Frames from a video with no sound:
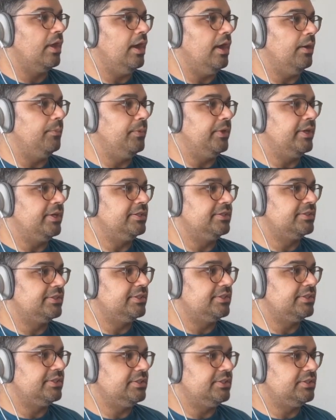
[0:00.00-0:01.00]
Because
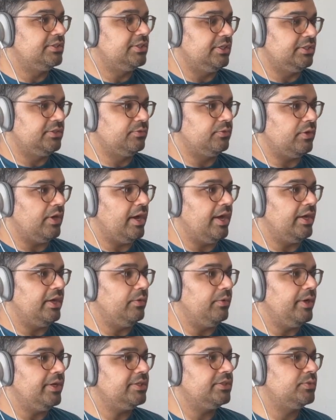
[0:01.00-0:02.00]
this is just for
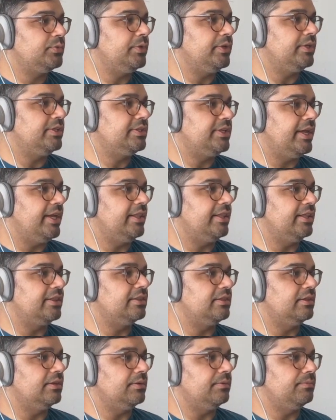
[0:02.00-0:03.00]
iOS, we say
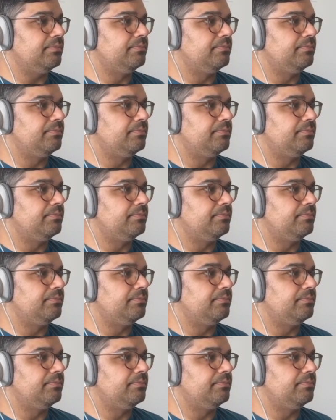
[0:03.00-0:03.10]
that